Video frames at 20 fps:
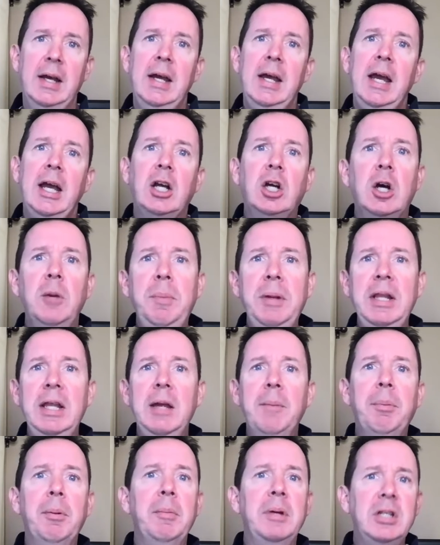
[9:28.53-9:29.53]
It could be the
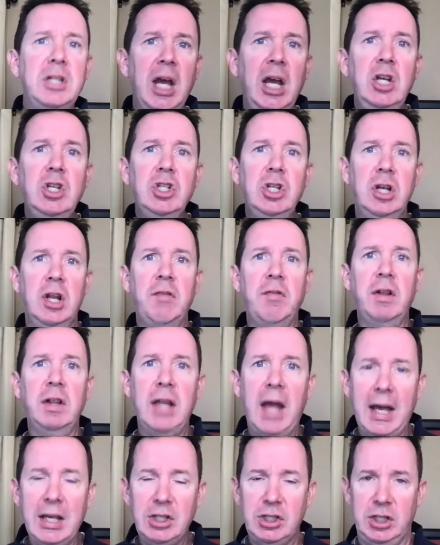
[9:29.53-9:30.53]
implementation of the
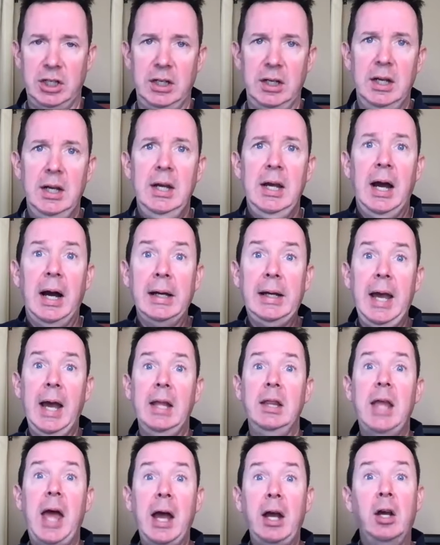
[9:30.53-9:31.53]
lesson. Again,
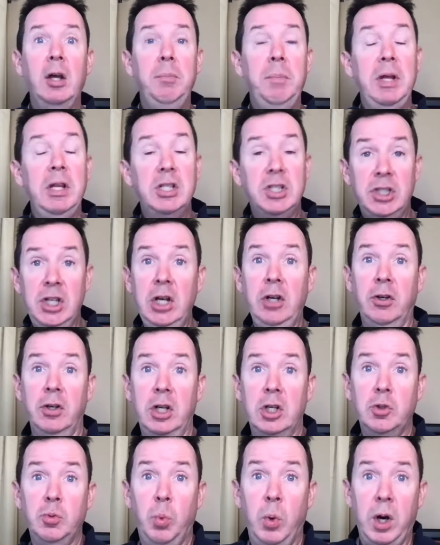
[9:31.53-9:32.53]
that could be
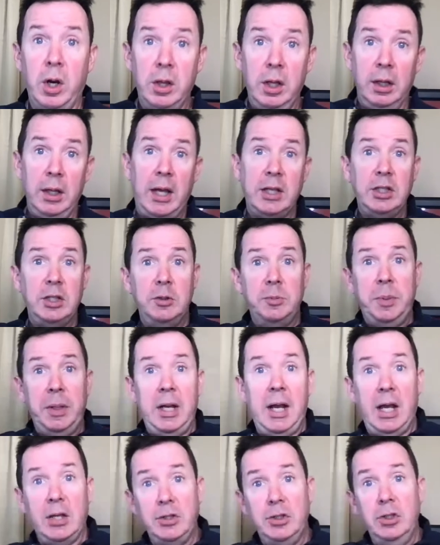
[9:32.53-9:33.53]
synchronous where the lesson's being
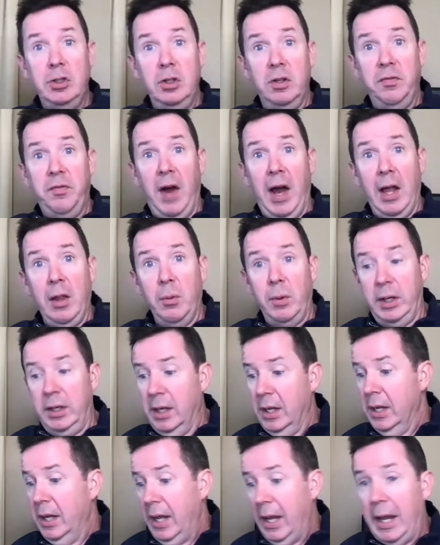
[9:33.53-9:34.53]
asked to do the following
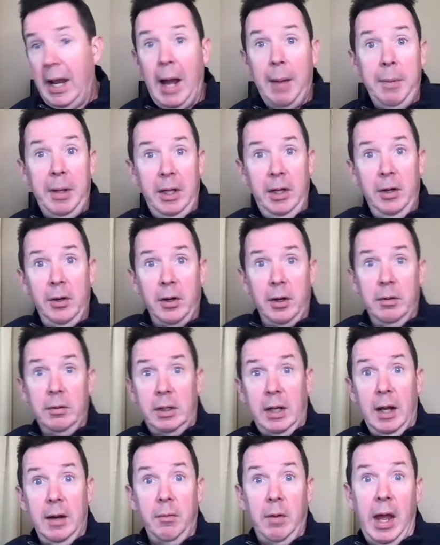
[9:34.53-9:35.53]
and I'm here
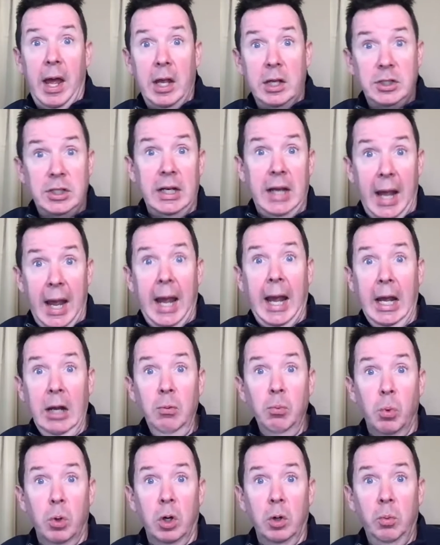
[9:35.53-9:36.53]
kind of as an aid
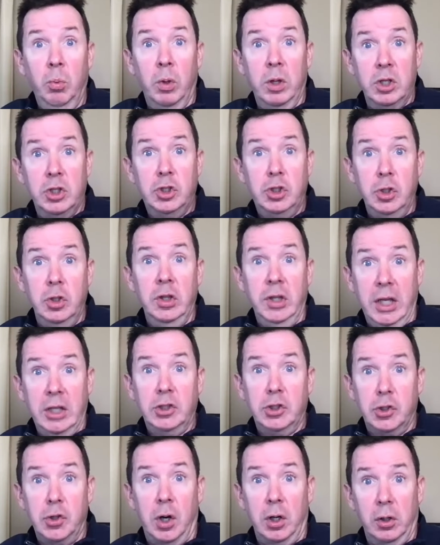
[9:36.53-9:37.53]
would with a student that
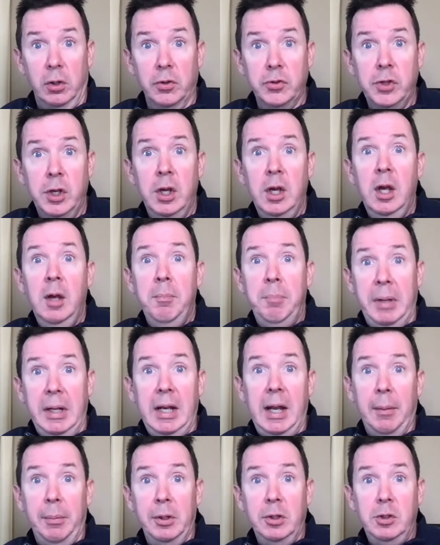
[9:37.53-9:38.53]
struggles, being
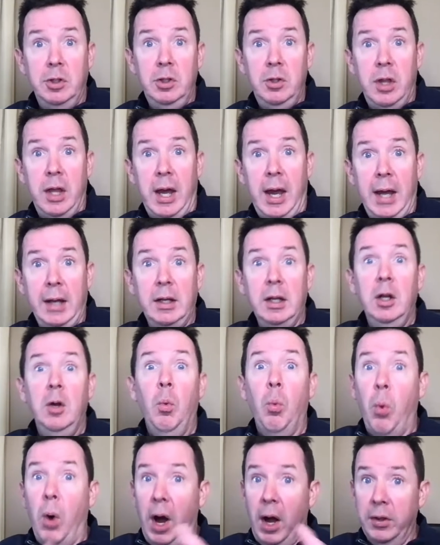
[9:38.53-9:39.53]
able to do that
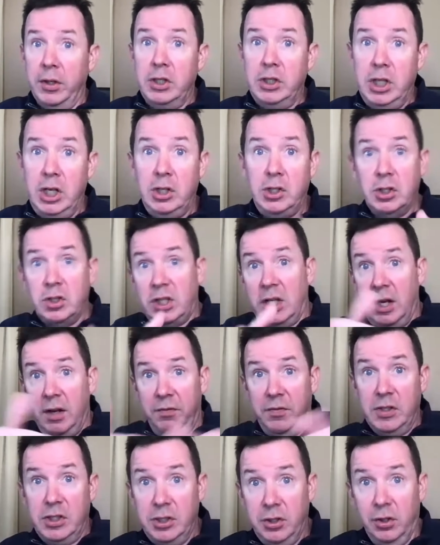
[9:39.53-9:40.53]
while the teacher's kind of
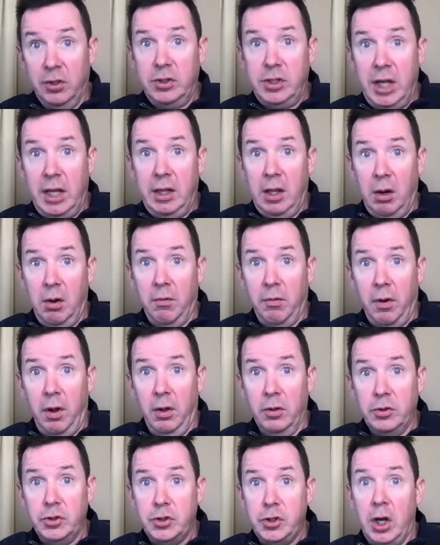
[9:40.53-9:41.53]
facilitating that overall
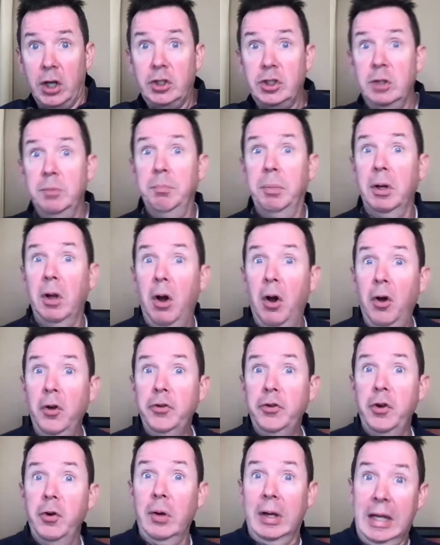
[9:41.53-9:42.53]
instruction, but
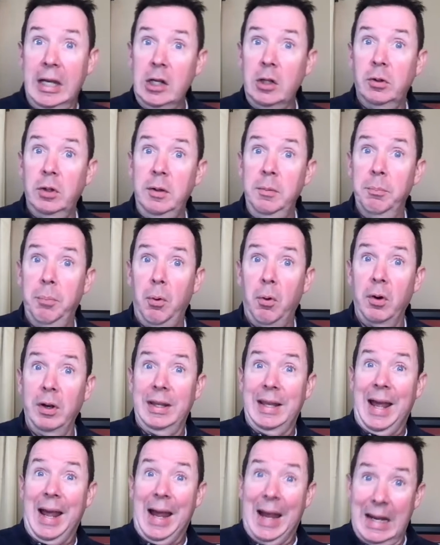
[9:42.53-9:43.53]
also equally important,
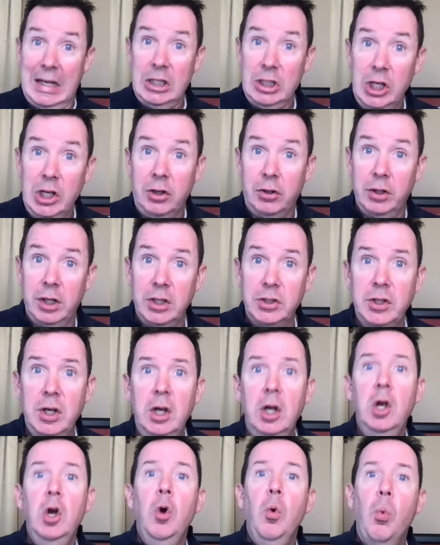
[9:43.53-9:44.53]
the asynchronous,
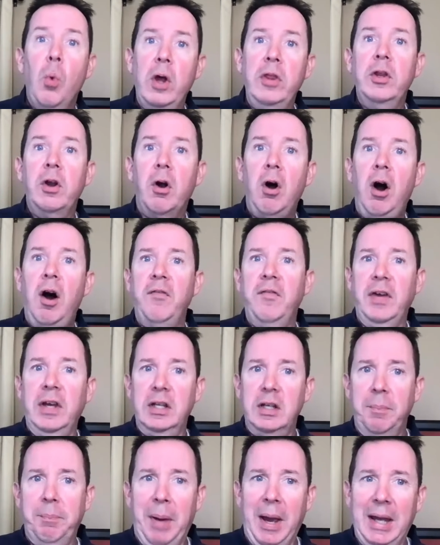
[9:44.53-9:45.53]
when they're off
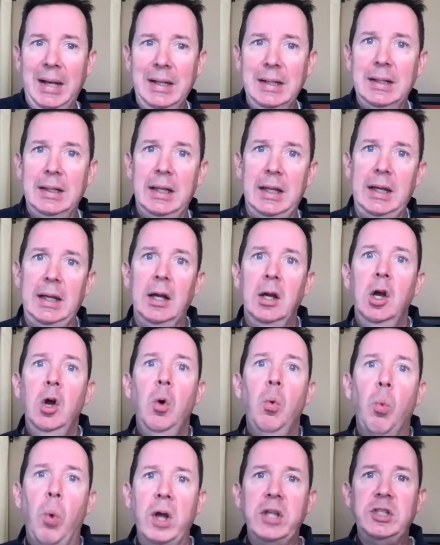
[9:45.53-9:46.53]
independently,
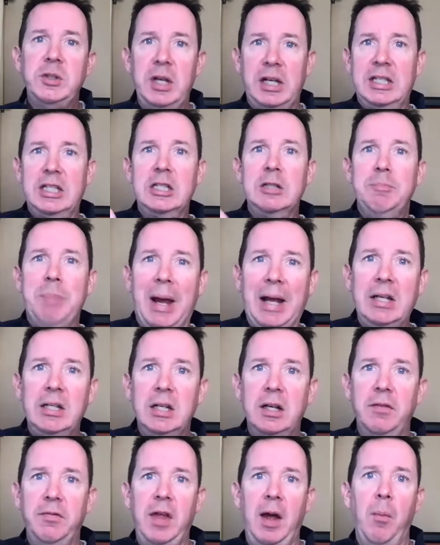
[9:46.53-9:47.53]
what's expected
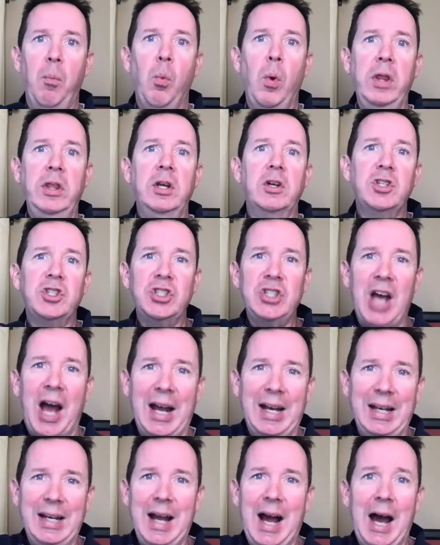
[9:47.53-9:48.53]
of them when they're
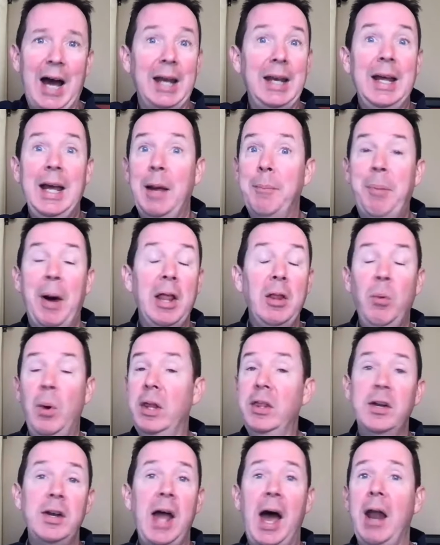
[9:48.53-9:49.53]
signing on. And by the way,
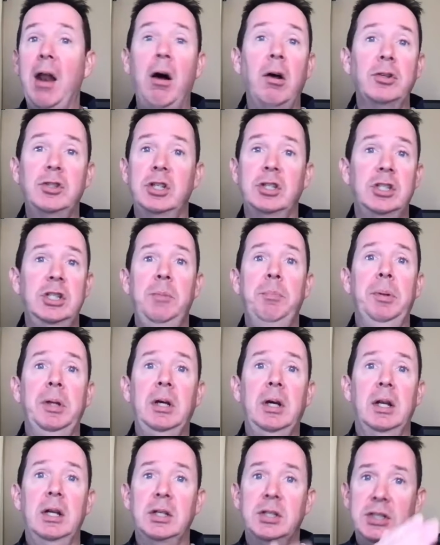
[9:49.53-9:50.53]
they're not all just simply
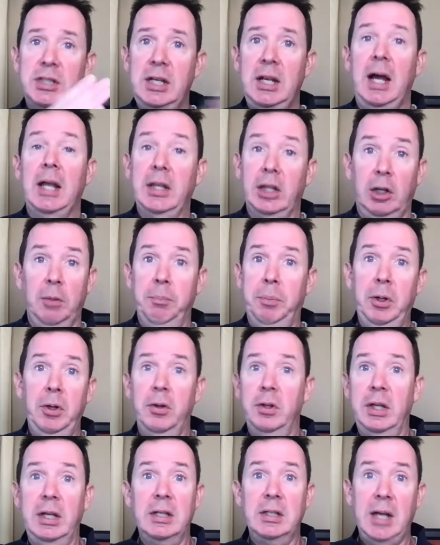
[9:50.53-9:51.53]
going to sit on the computer
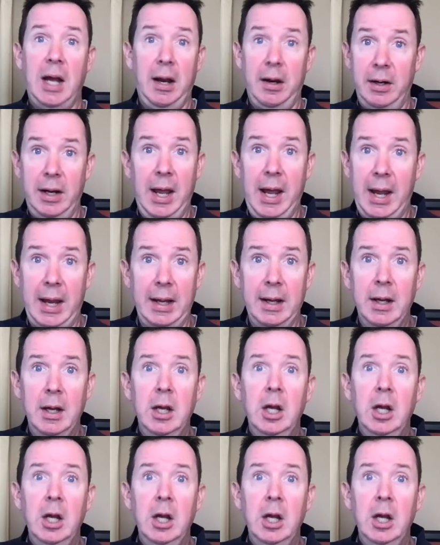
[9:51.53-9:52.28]
the entire day.